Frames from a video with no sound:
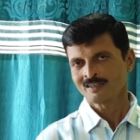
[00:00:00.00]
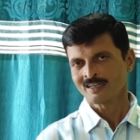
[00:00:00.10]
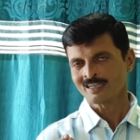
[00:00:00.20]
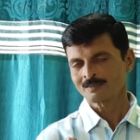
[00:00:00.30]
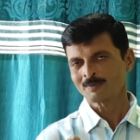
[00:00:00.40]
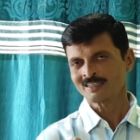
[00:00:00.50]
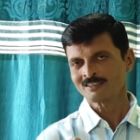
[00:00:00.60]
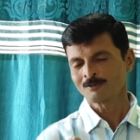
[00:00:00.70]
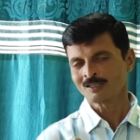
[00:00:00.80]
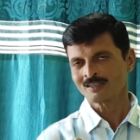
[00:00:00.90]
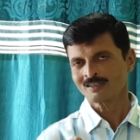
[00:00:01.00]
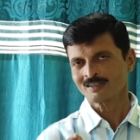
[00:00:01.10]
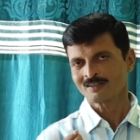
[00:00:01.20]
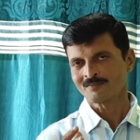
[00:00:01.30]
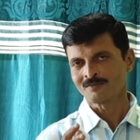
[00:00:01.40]
express
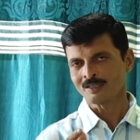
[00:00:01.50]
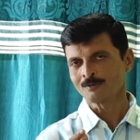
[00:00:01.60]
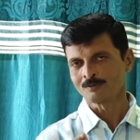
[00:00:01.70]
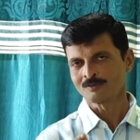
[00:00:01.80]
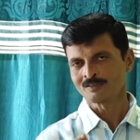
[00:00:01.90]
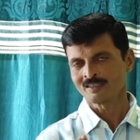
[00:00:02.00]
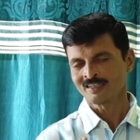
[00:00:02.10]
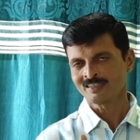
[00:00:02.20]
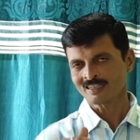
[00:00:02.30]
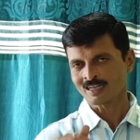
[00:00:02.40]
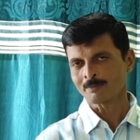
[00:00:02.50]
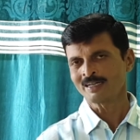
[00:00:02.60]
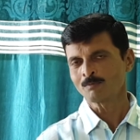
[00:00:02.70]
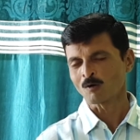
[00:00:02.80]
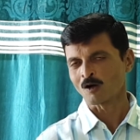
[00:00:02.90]
your views in the
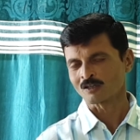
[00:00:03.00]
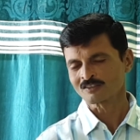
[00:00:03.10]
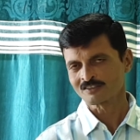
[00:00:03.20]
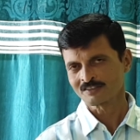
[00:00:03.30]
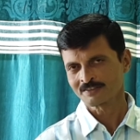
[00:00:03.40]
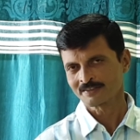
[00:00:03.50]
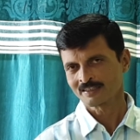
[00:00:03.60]
comment box